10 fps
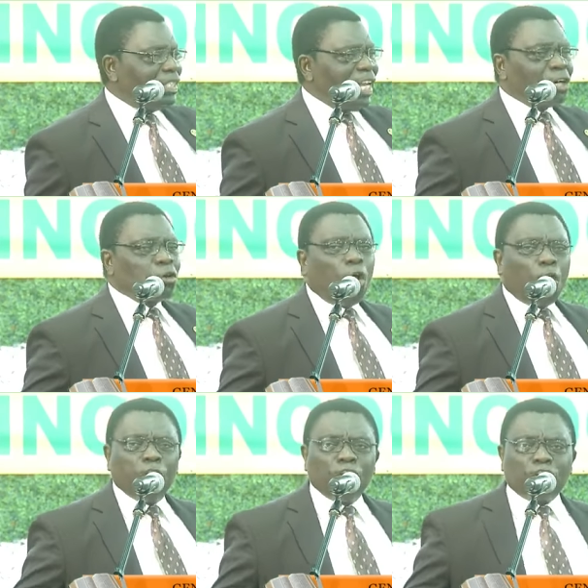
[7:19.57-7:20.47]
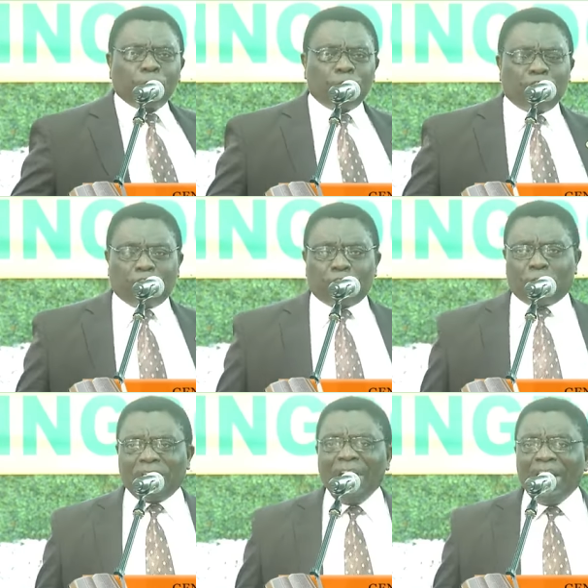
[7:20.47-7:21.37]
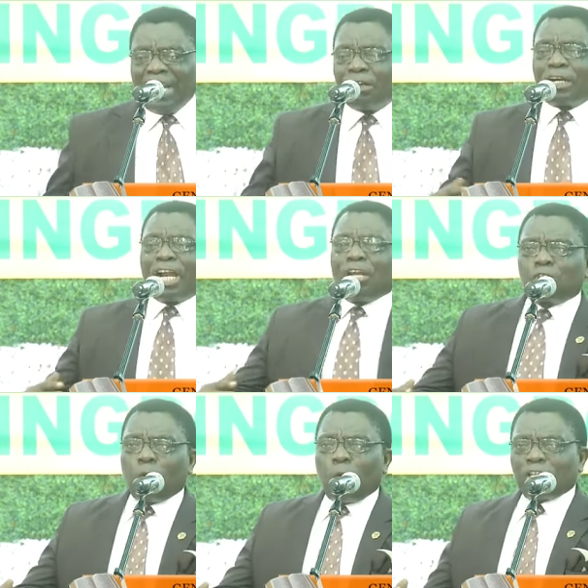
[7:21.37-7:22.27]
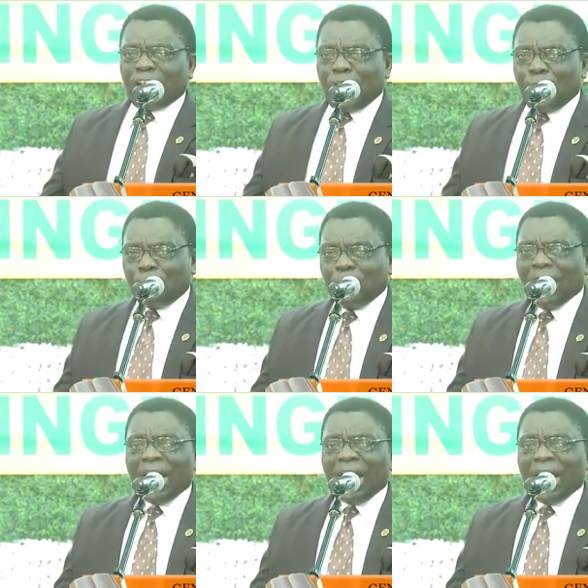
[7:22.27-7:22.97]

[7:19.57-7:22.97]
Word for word: That godly disposition. He ran towards them.